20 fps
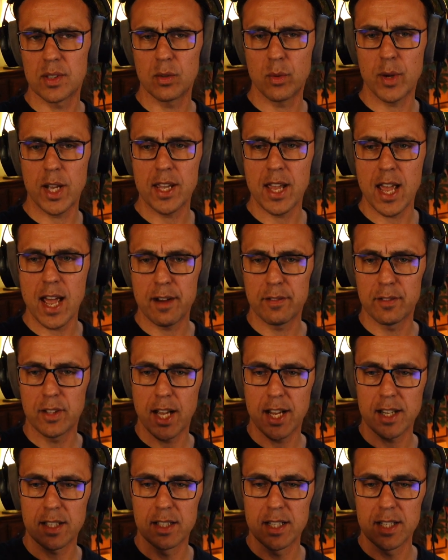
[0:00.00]
where you have
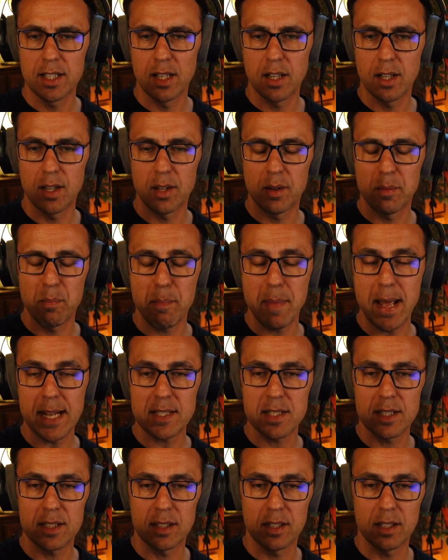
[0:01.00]
like little
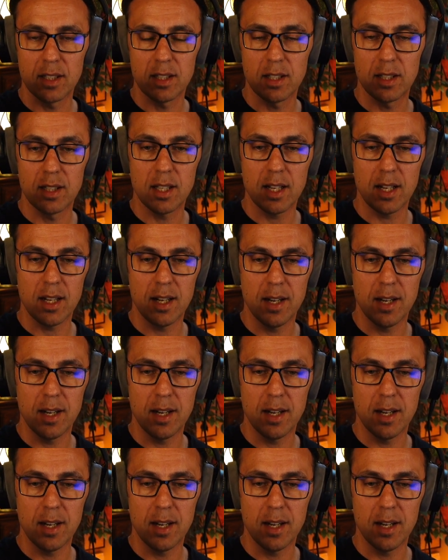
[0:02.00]
metal,